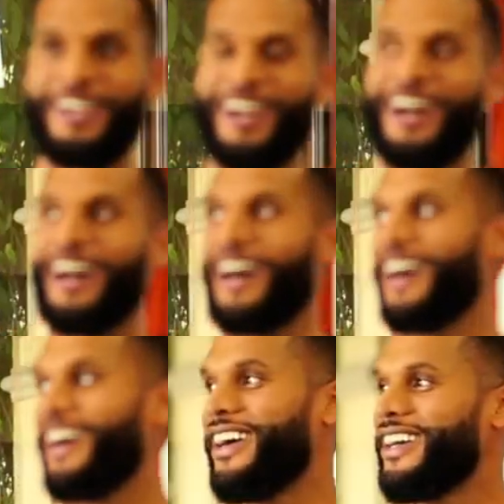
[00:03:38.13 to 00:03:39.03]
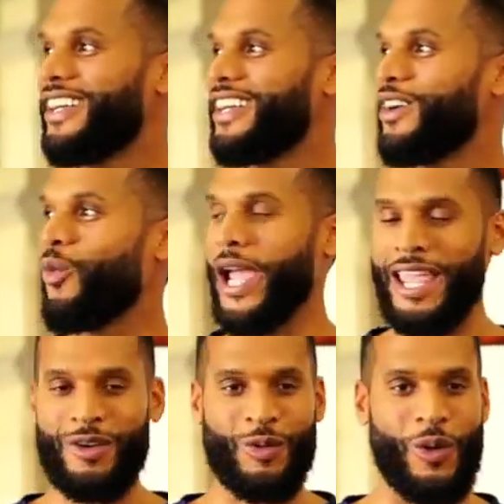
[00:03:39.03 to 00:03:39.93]

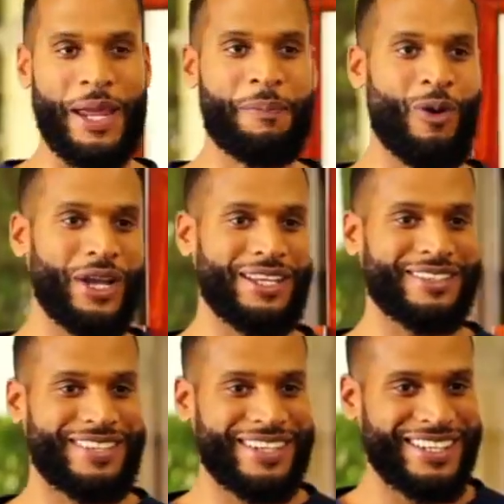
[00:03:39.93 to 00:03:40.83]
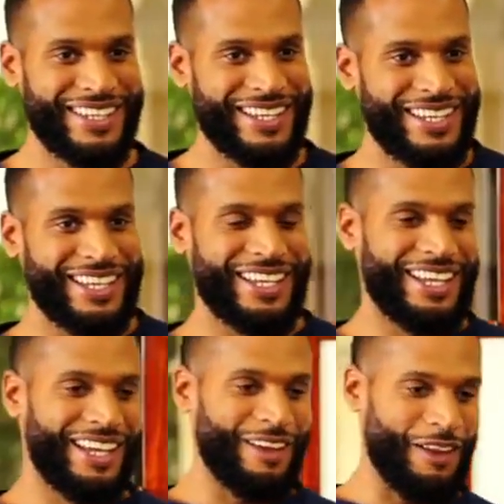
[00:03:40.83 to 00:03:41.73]
waypoint,
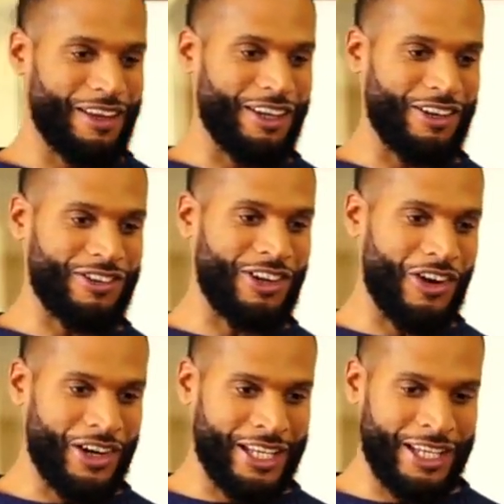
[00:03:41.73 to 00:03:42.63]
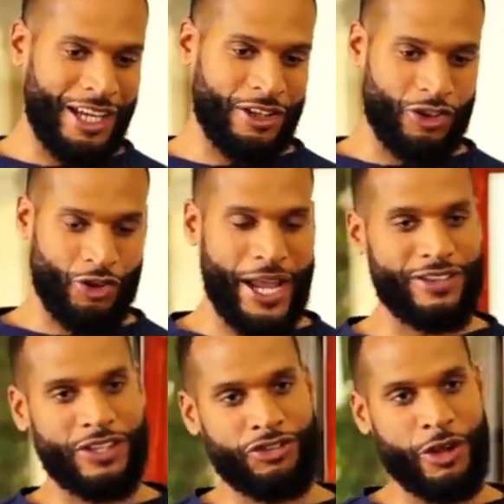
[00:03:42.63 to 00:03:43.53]
during the
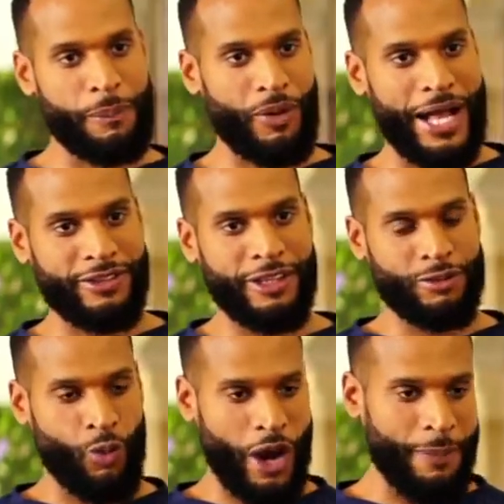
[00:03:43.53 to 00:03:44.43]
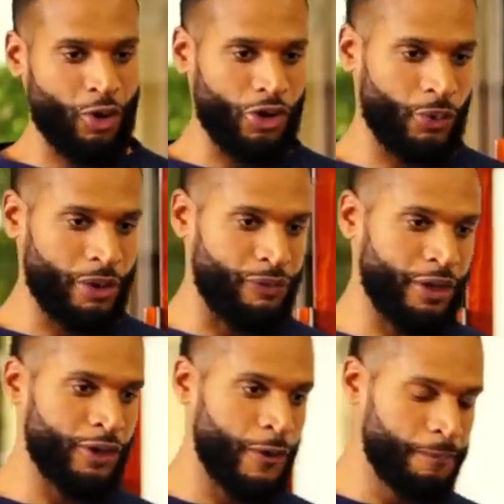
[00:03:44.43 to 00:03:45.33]
transition process where I'm going to
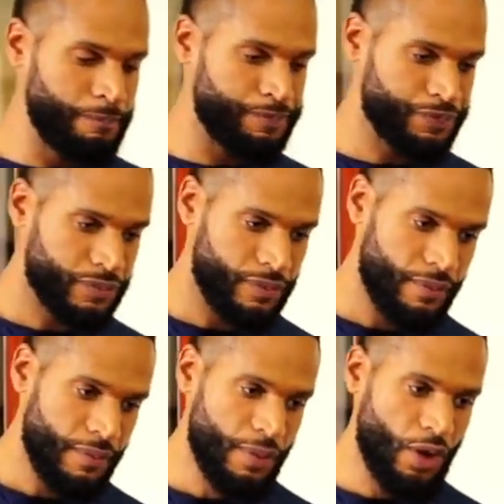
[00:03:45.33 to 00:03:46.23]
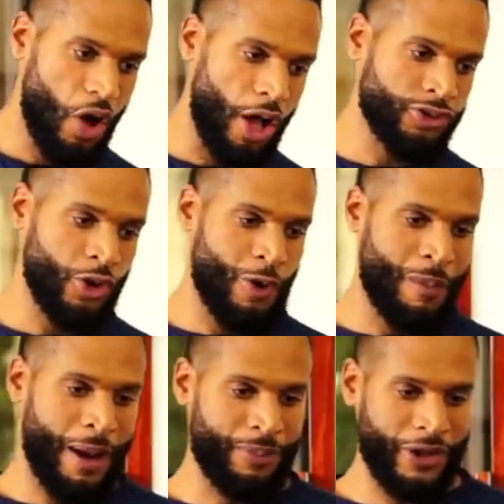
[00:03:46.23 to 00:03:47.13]
reveal also
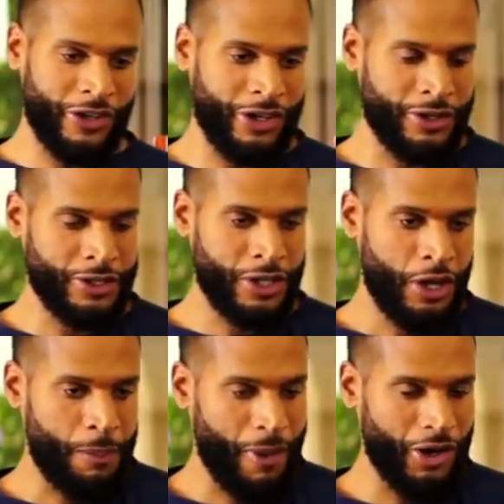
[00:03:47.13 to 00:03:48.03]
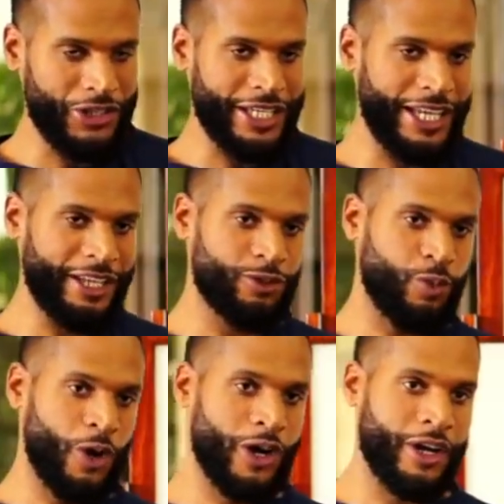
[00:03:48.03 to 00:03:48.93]
my brother Martin Kinney's
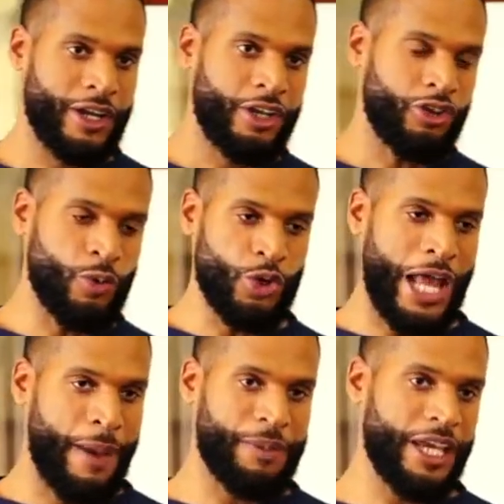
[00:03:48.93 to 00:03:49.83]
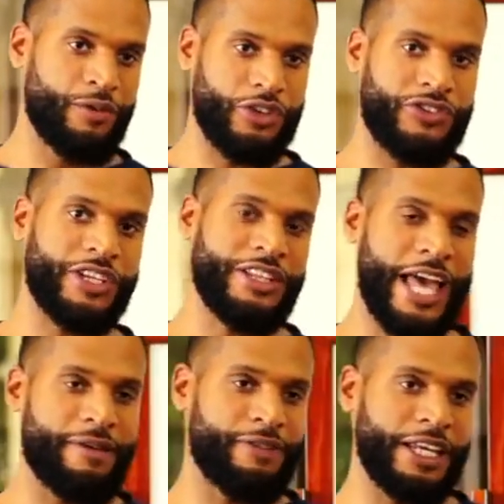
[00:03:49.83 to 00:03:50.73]
work, you will not be able to see
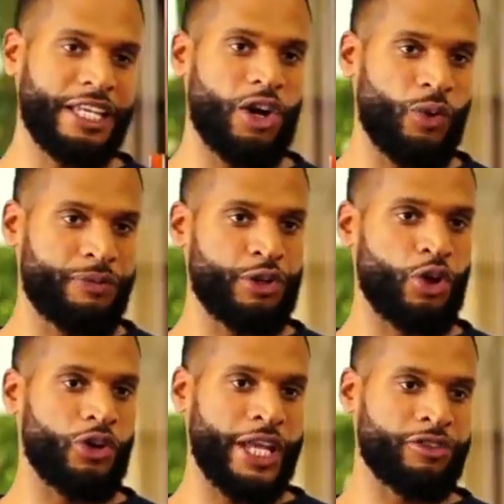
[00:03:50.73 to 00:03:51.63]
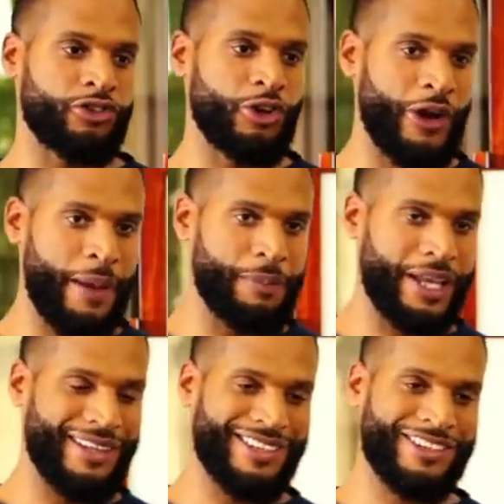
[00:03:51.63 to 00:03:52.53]
that video if you're on Instagram
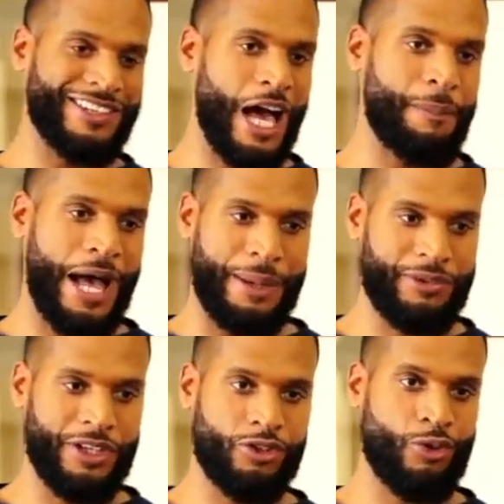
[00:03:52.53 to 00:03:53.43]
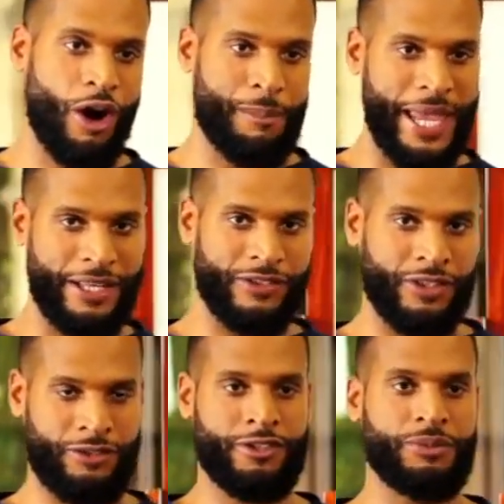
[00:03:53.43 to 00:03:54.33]
because it is not piped into our main
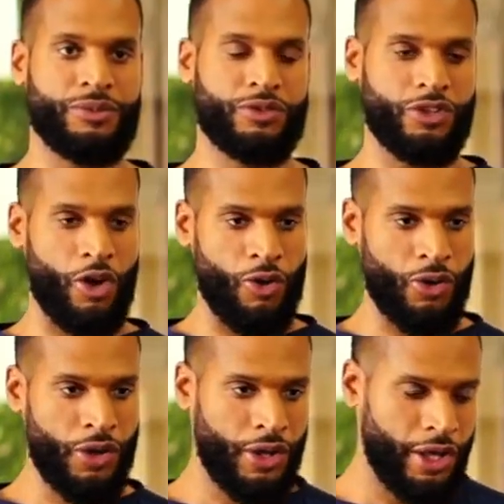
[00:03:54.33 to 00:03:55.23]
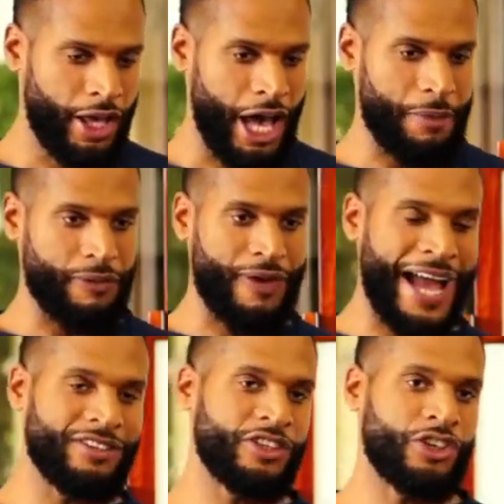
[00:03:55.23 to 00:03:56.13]
system. So I'm
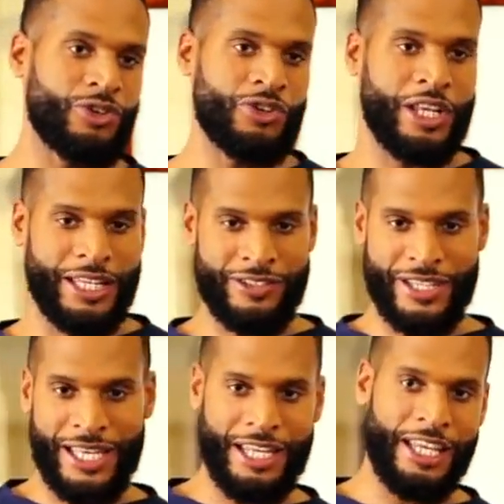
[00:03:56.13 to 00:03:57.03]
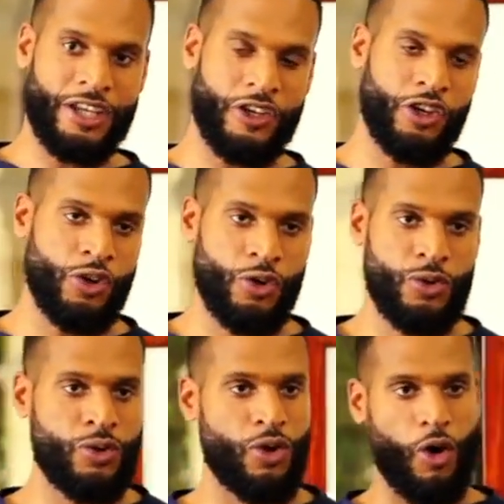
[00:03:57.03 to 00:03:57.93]
advising you at least get it in
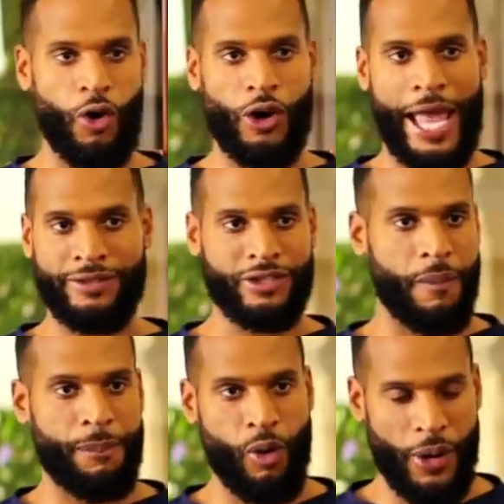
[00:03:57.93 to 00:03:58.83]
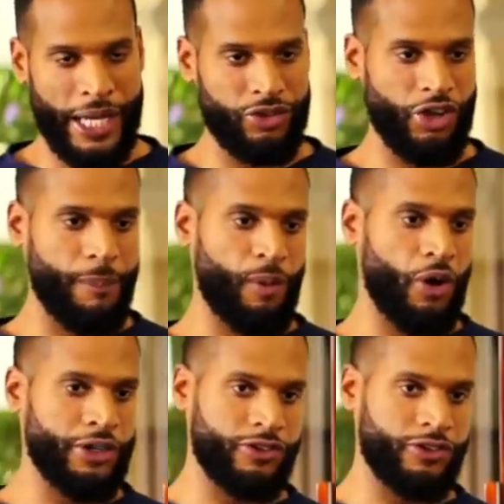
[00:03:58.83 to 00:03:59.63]
queue, or at some point jump on